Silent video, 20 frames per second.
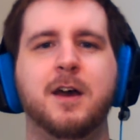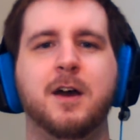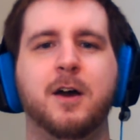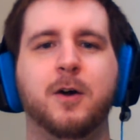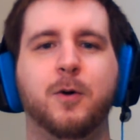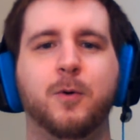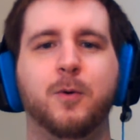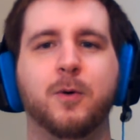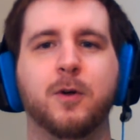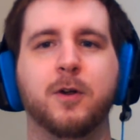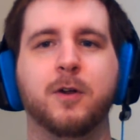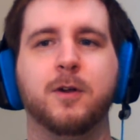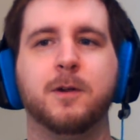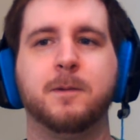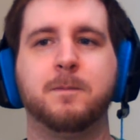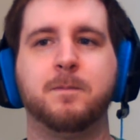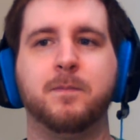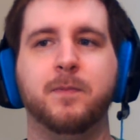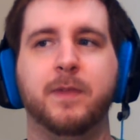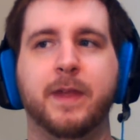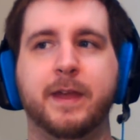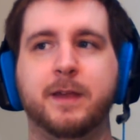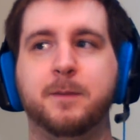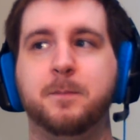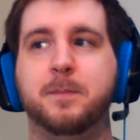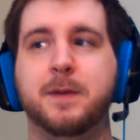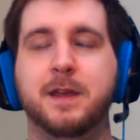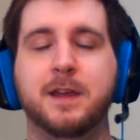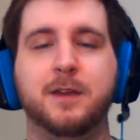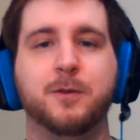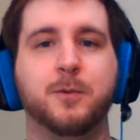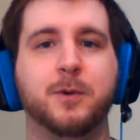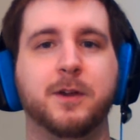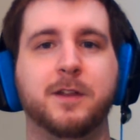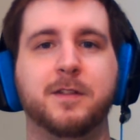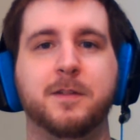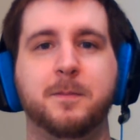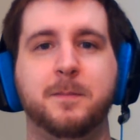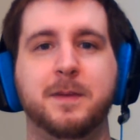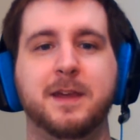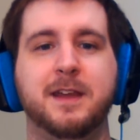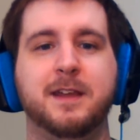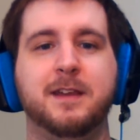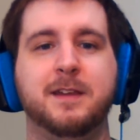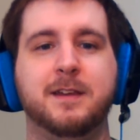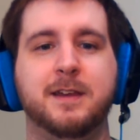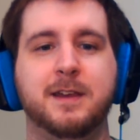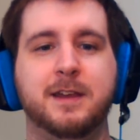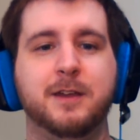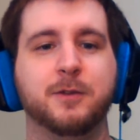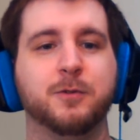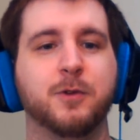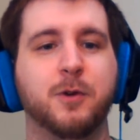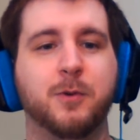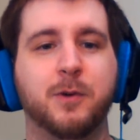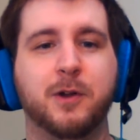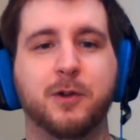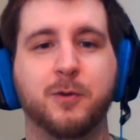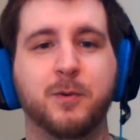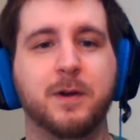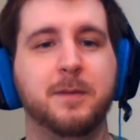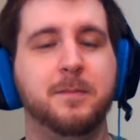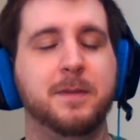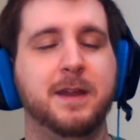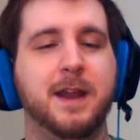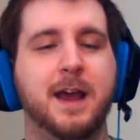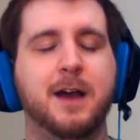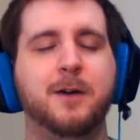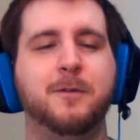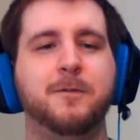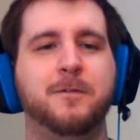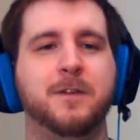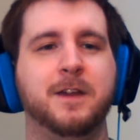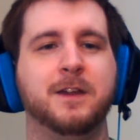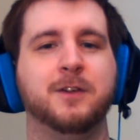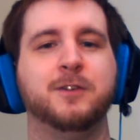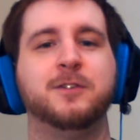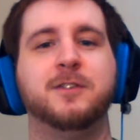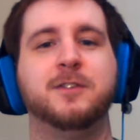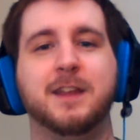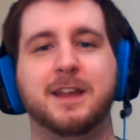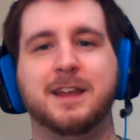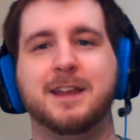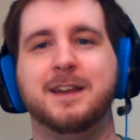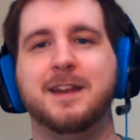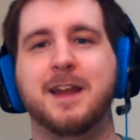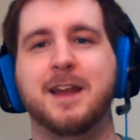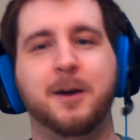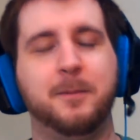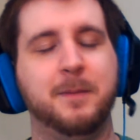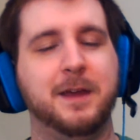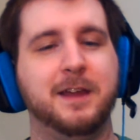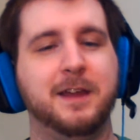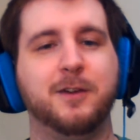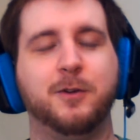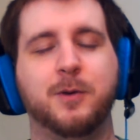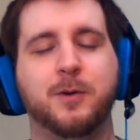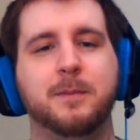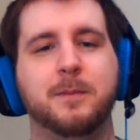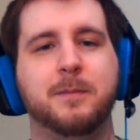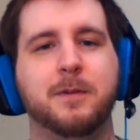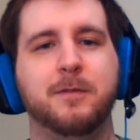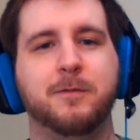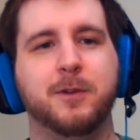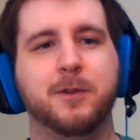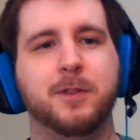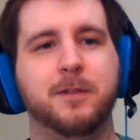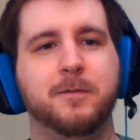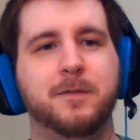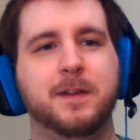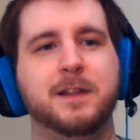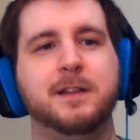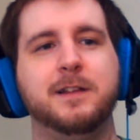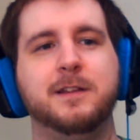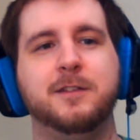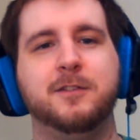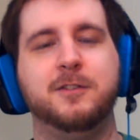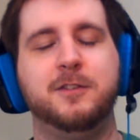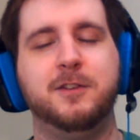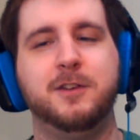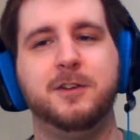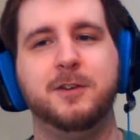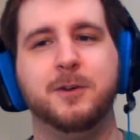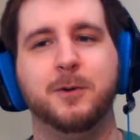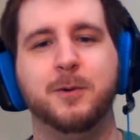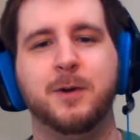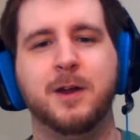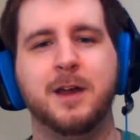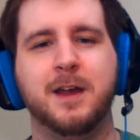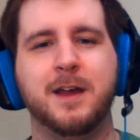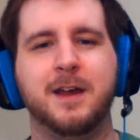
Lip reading: or like being one of the big hero equipment outfitters that can now make equipment for the villains too.